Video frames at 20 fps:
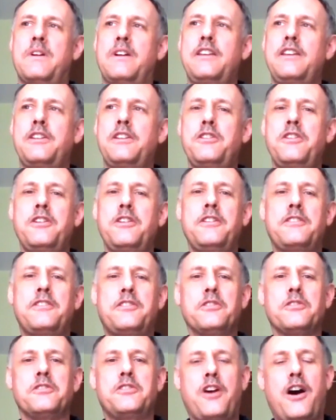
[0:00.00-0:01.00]
You can
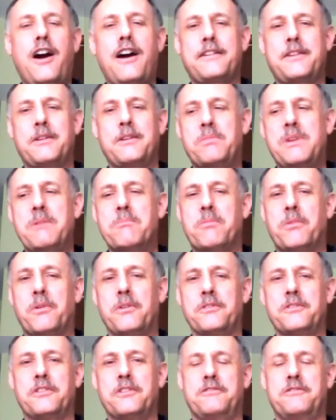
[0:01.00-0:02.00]
still talk to
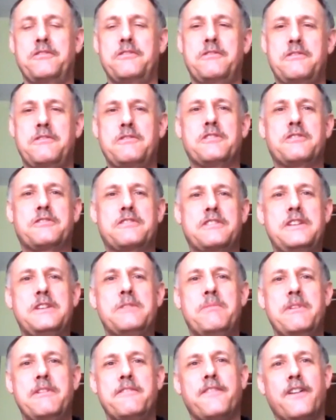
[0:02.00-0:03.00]
people, you just need to
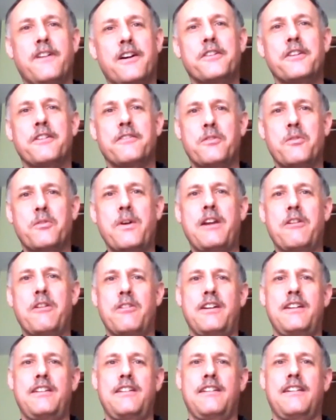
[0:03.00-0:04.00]
be far enough away,
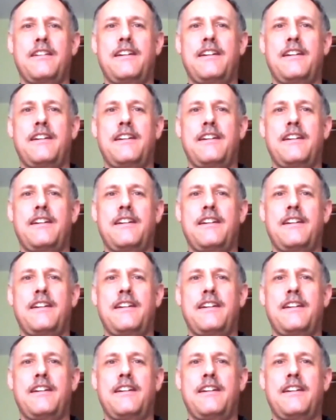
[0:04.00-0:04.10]
right?